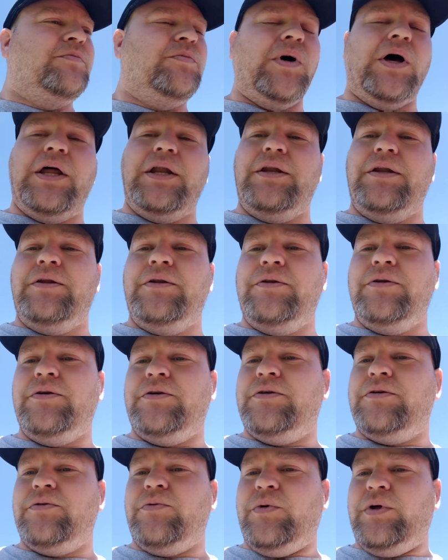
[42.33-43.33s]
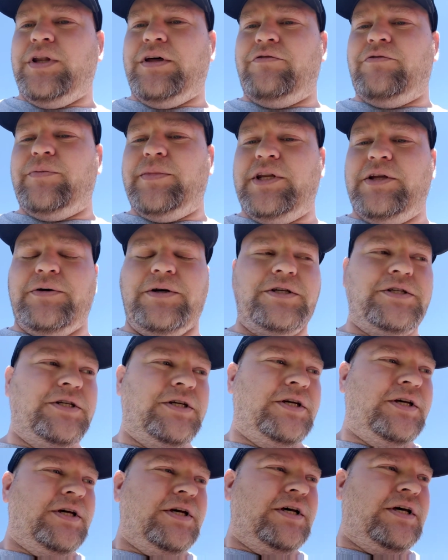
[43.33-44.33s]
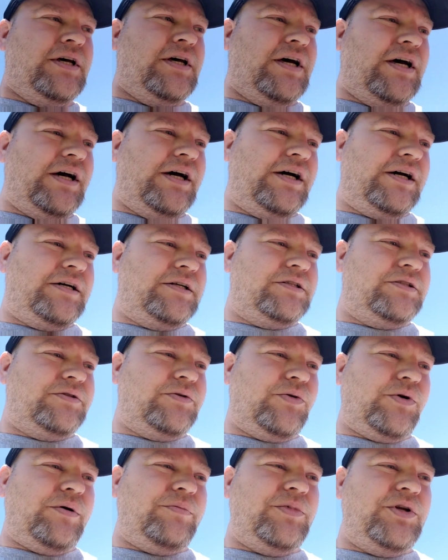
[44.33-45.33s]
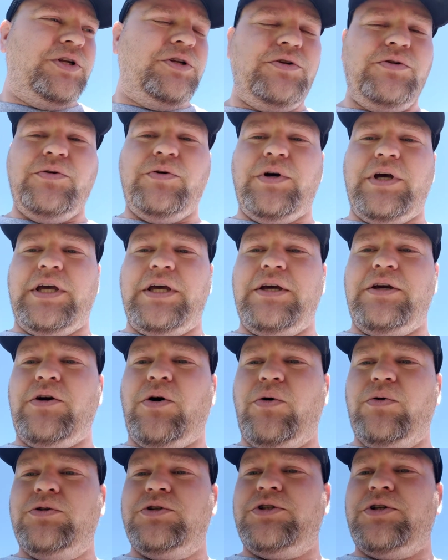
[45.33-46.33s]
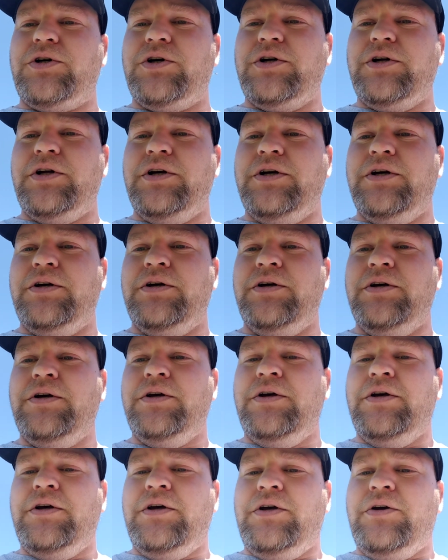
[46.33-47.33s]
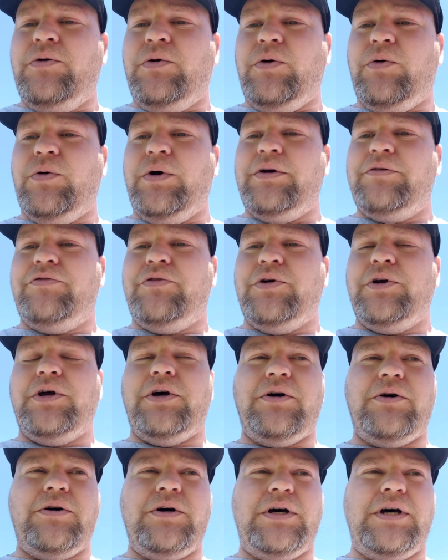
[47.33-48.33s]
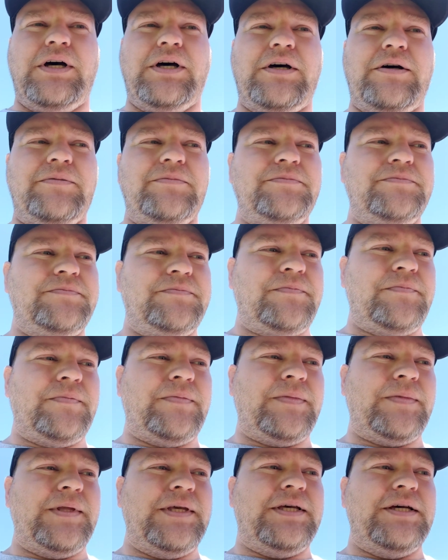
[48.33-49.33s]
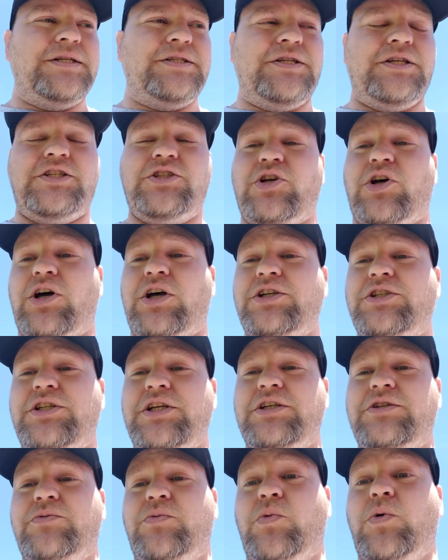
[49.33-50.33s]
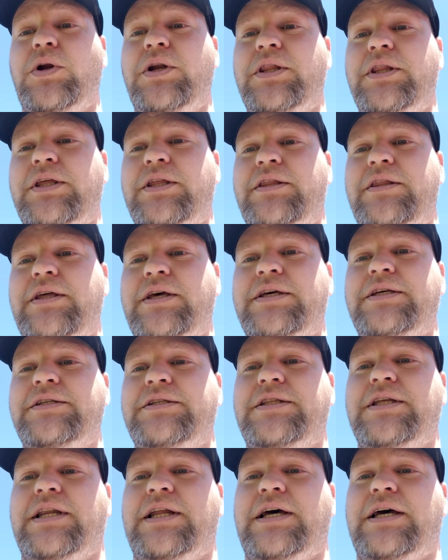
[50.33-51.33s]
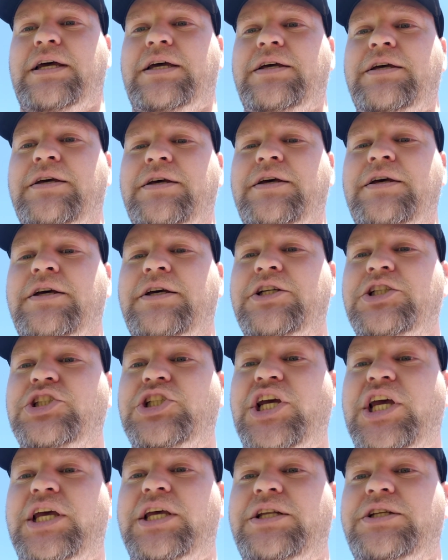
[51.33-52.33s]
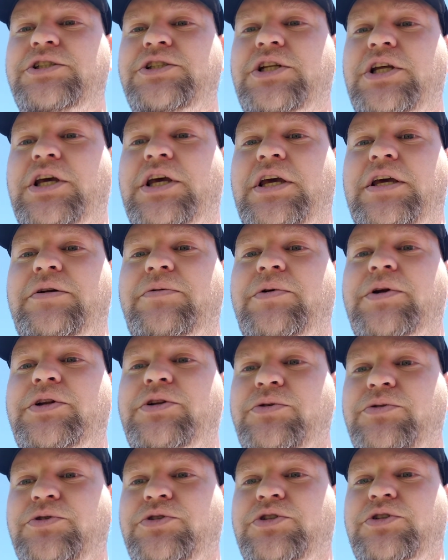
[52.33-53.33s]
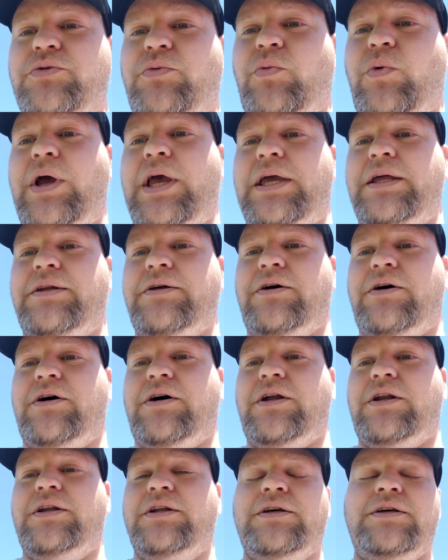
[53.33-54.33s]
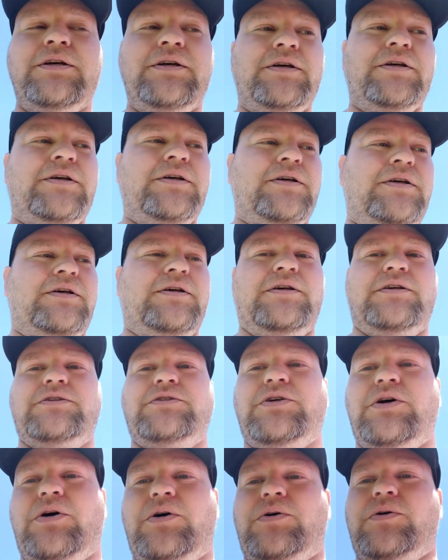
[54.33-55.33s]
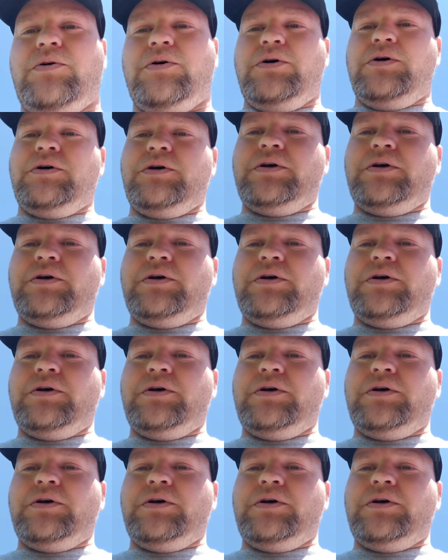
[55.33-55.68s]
but we love them anyways. So I'm going to do a cold start real quick for y'all, because the exhaust is one of the things that I changed and reduced weight on. So